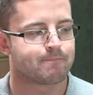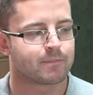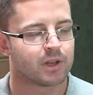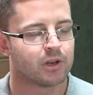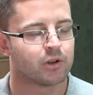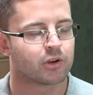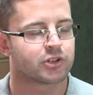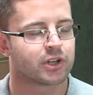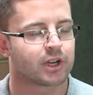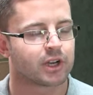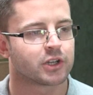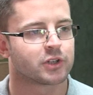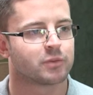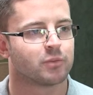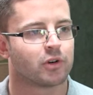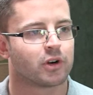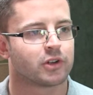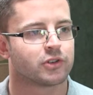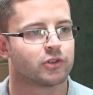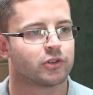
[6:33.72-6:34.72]
He looks like a
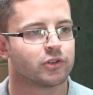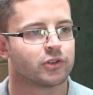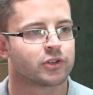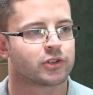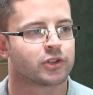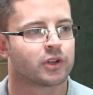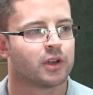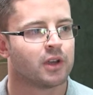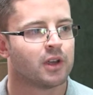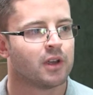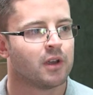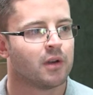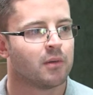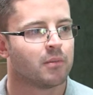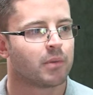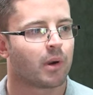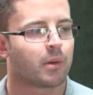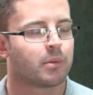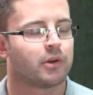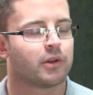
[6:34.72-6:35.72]
smart horse.
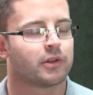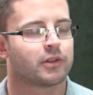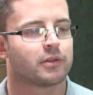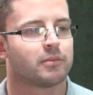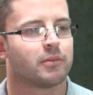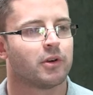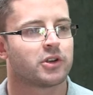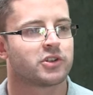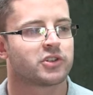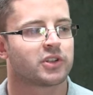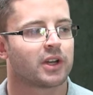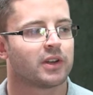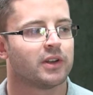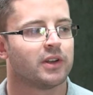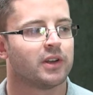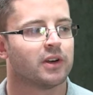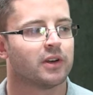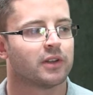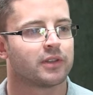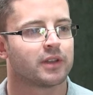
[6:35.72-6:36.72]
Probably not the most
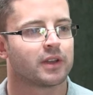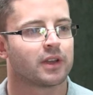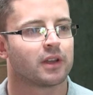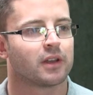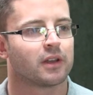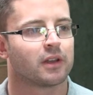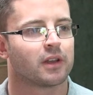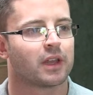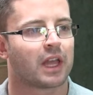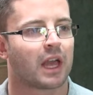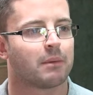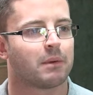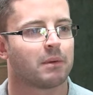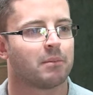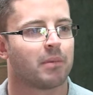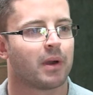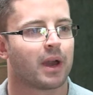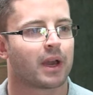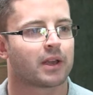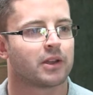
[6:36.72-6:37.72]
ideal thing coming
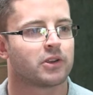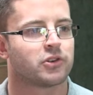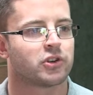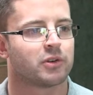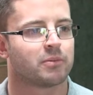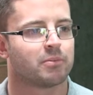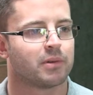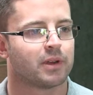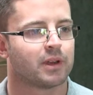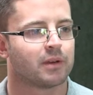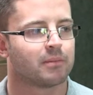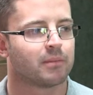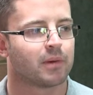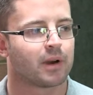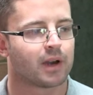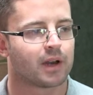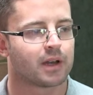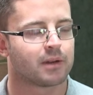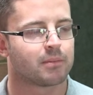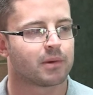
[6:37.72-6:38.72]
back and tripping
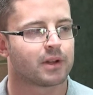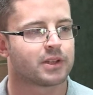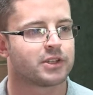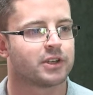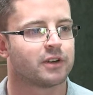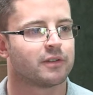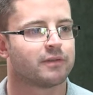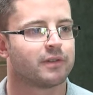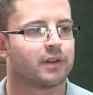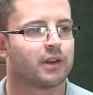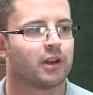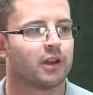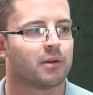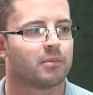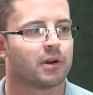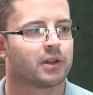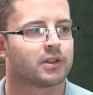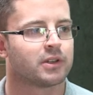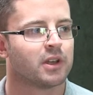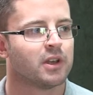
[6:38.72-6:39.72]
by Teofilio,
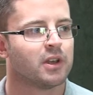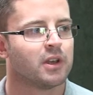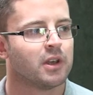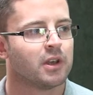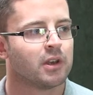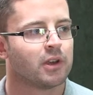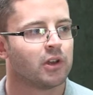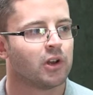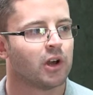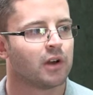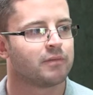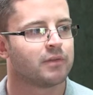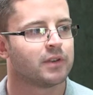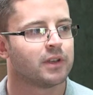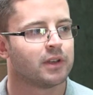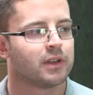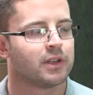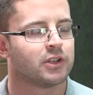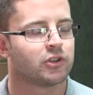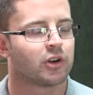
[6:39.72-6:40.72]
but you know, if
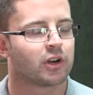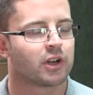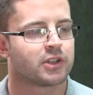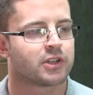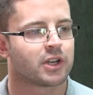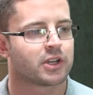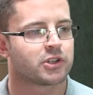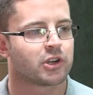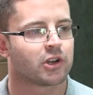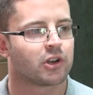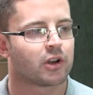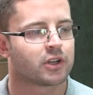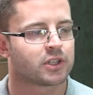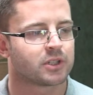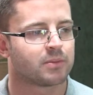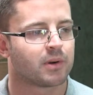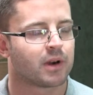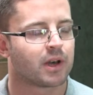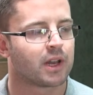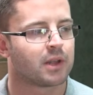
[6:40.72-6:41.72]
he's got a touch of class
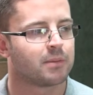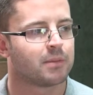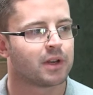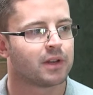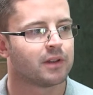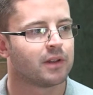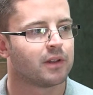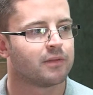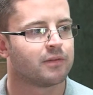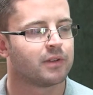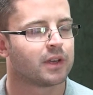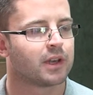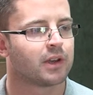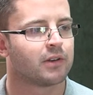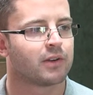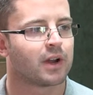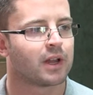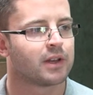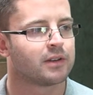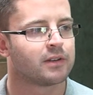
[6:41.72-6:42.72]
about him, and if he
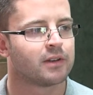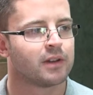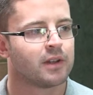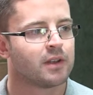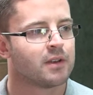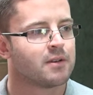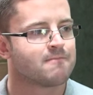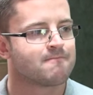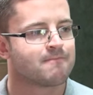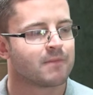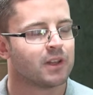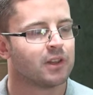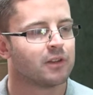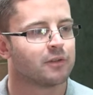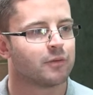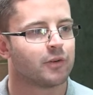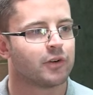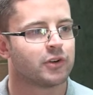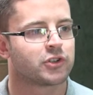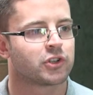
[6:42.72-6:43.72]
can run in the
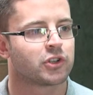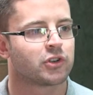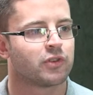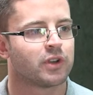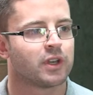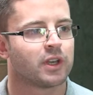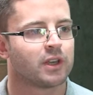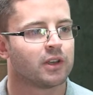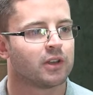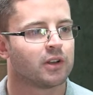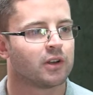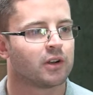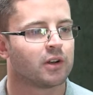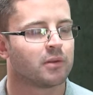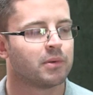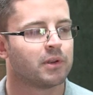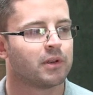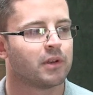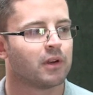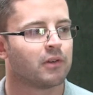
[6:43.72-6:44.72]
first three, you know,
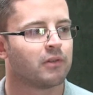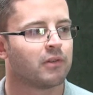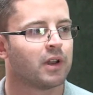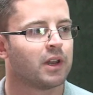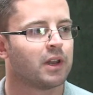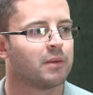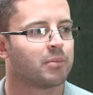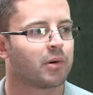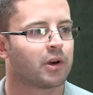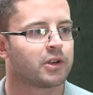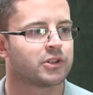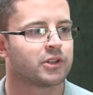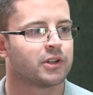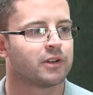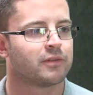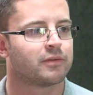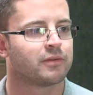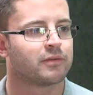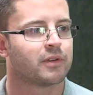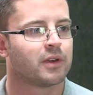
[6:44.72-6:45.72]
it'll be a really
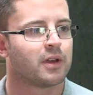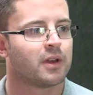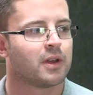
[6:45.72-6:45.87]
positive